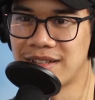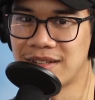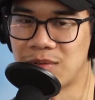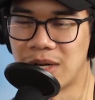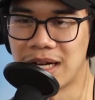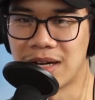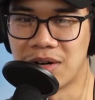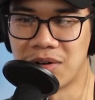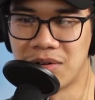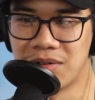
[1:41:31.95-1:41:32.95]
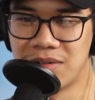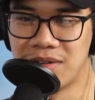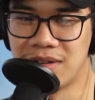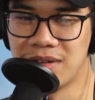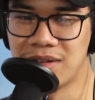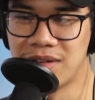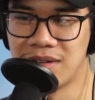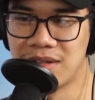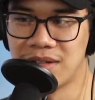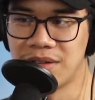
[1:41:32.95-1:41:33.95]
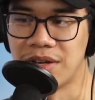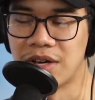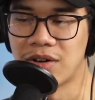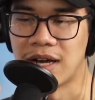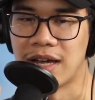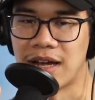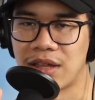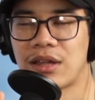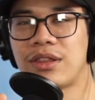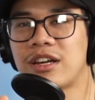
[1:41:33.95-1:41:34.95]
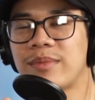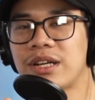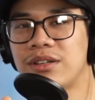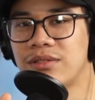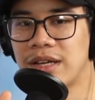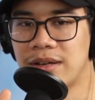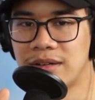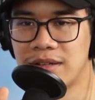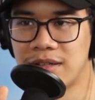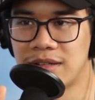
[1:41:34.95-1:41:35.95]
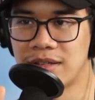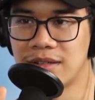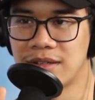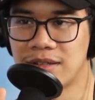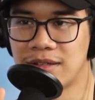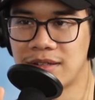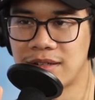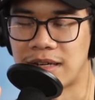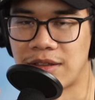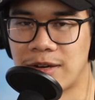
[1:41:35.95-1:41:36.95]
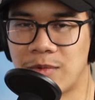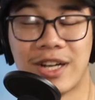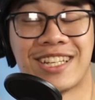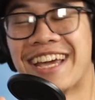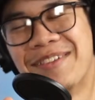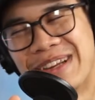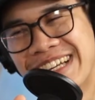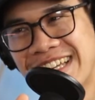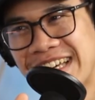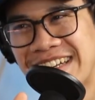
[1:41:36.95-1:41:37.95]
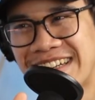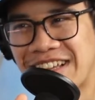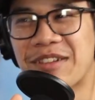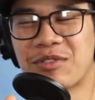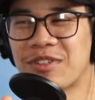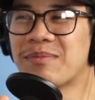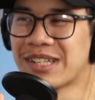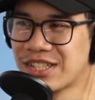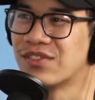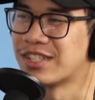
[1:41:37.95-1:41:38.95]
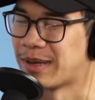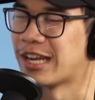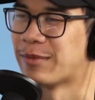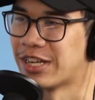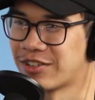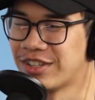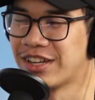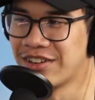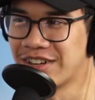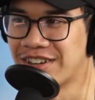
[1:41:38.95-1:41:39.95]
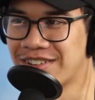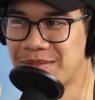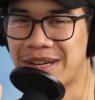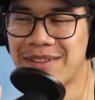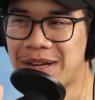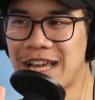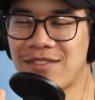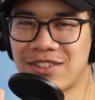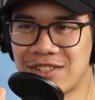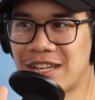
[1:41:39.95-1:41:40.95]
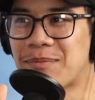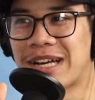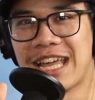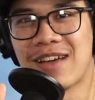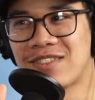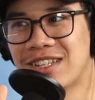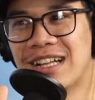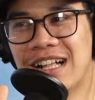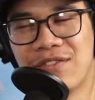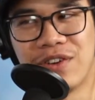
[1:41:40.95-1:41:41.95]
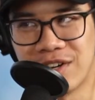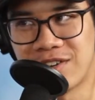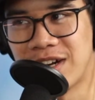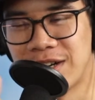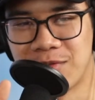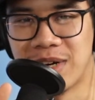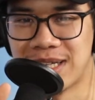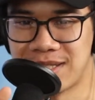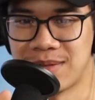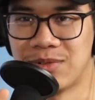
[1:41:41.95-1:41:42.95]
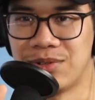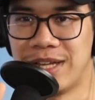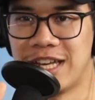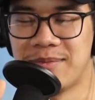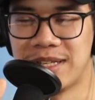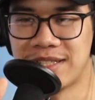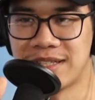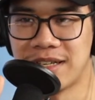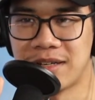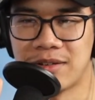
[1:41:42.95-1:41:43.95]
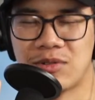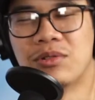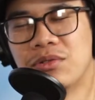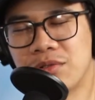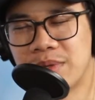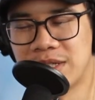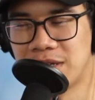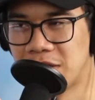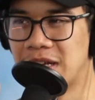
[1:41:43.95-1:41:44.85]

Wow. You know, I think I might do that. Now that I'm watching anime again. Now that I'm treating myself to some anime here and there, you know. Might have to fuck around and watch some old animes again. Old, but you know.